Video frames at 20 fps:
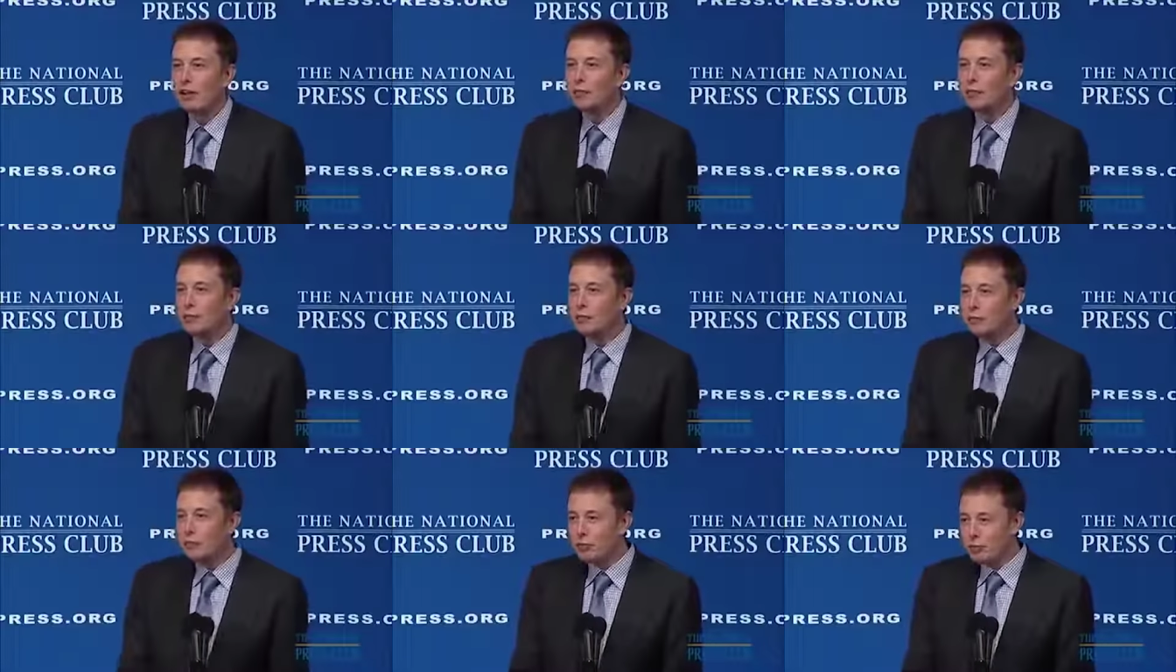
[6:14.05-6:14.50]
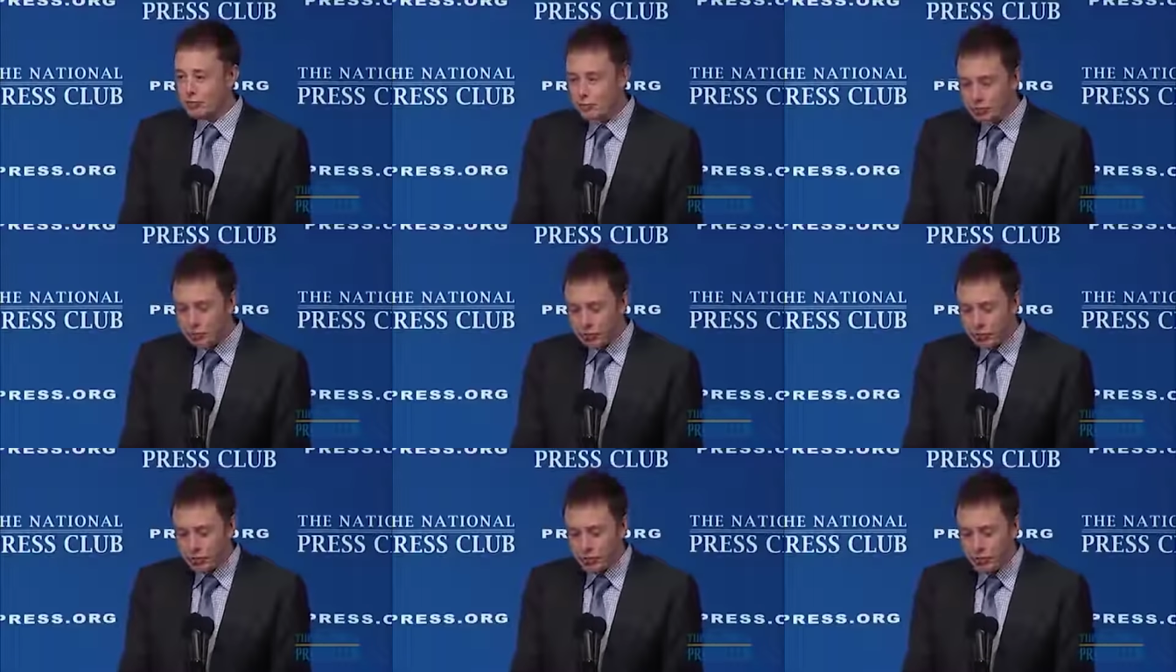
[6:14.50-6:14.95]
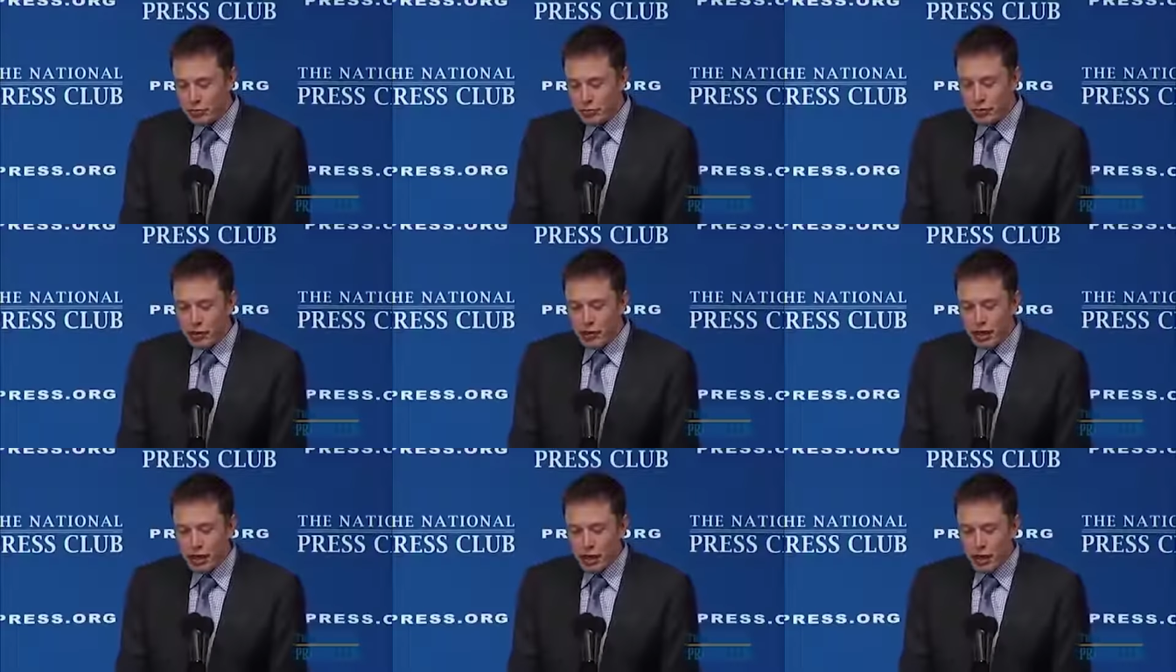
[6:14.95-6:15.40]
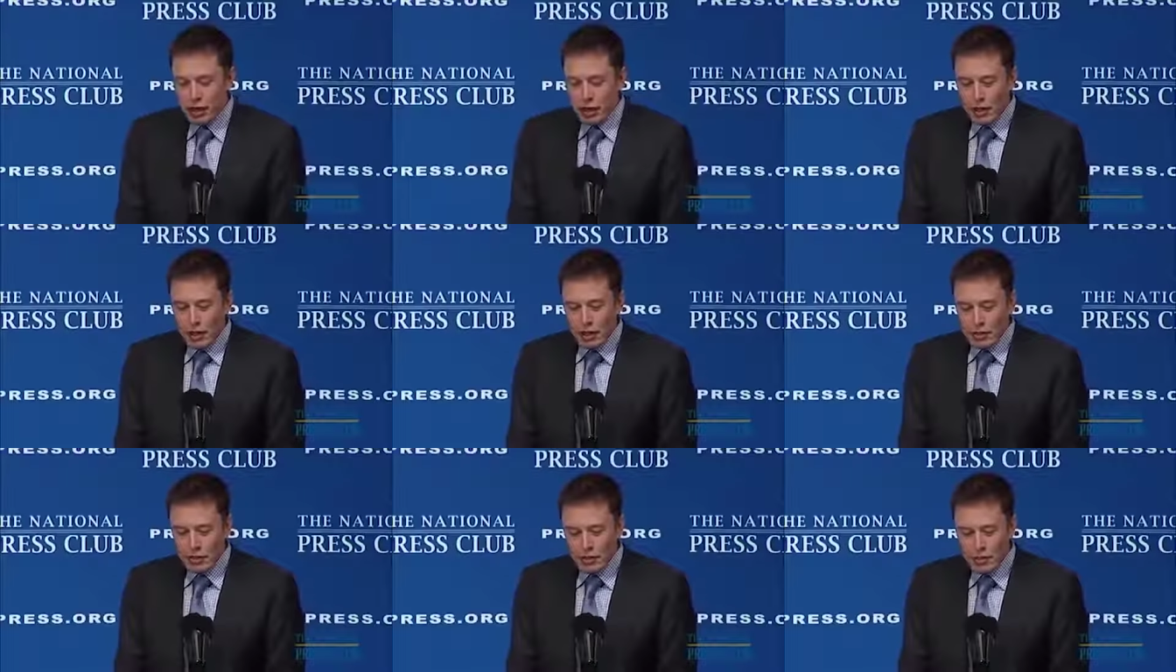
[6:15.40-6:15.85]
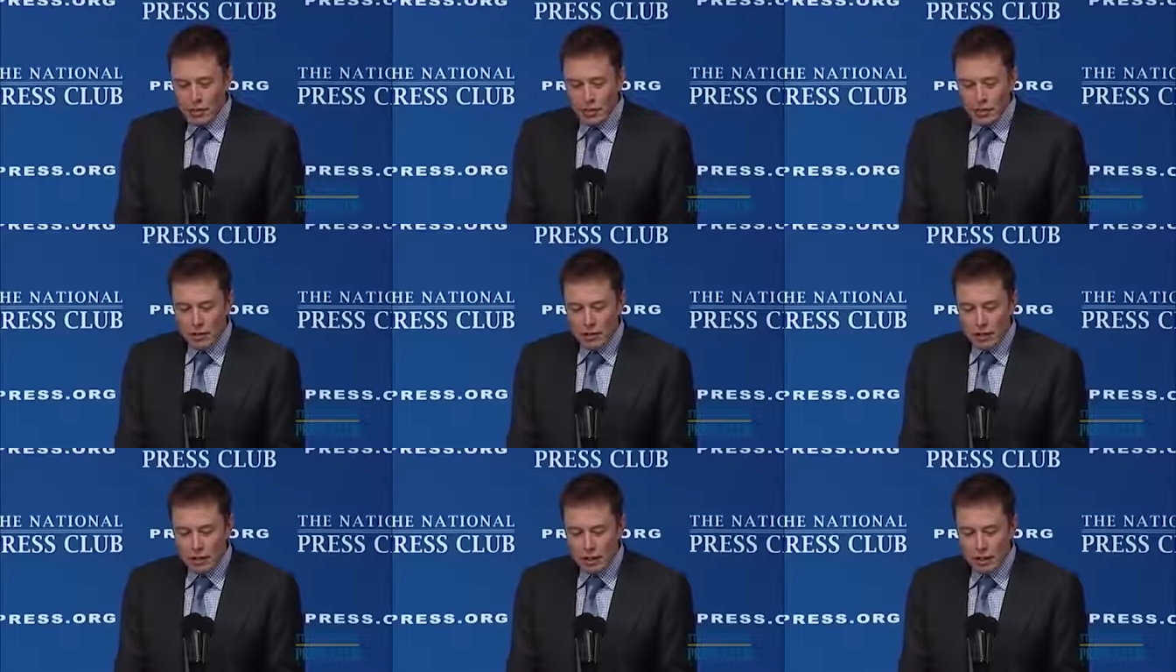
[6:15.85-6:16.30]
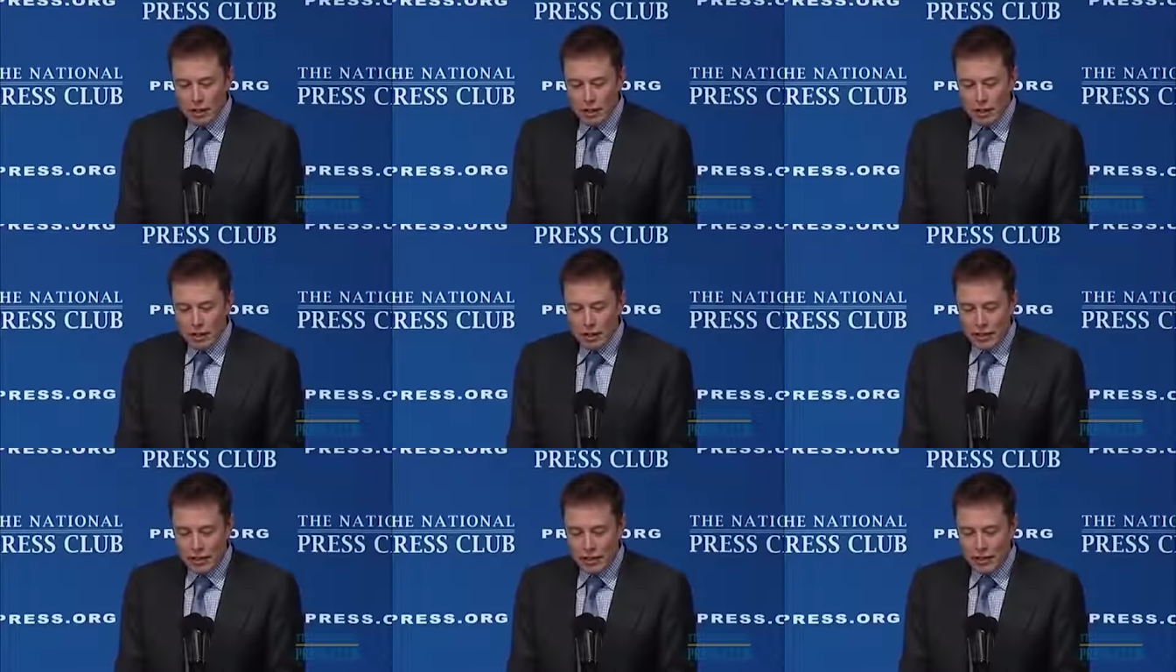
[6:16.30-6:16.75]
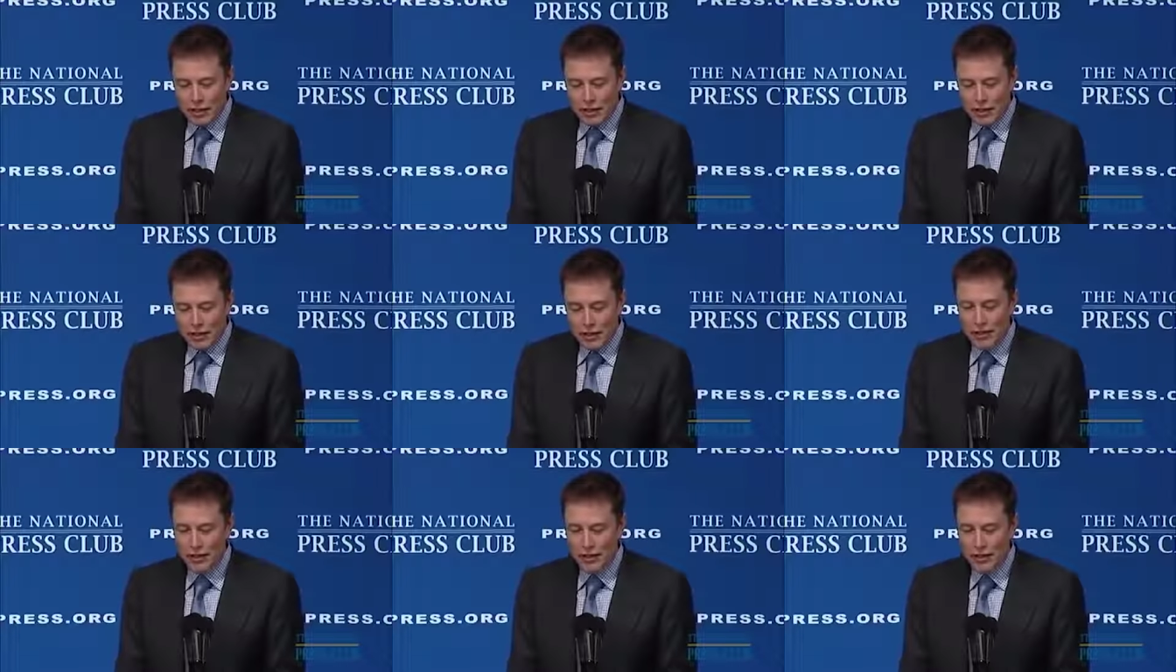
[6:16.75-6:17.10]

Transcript: Um, so, uh,